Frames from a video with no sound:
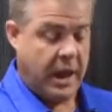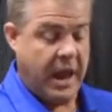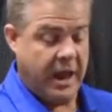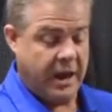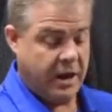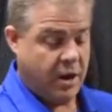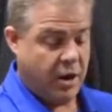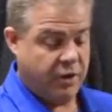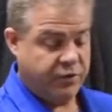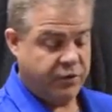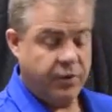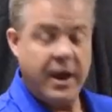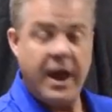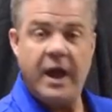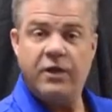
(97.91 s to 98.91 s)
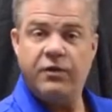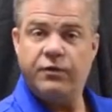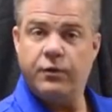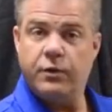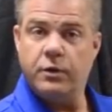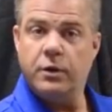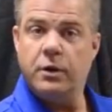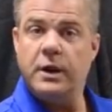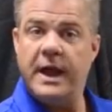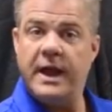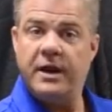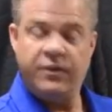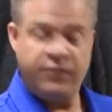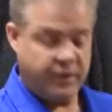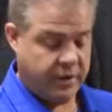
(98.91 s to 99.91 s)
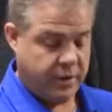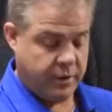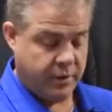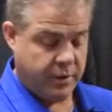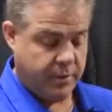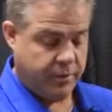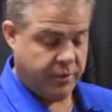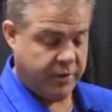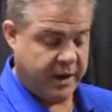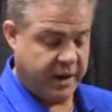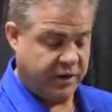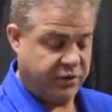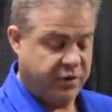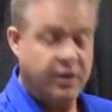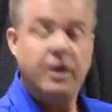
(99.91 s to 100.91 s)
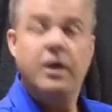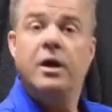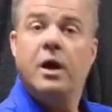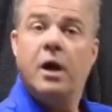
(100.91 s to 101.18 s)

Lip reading: and it also has, for a little added security protection,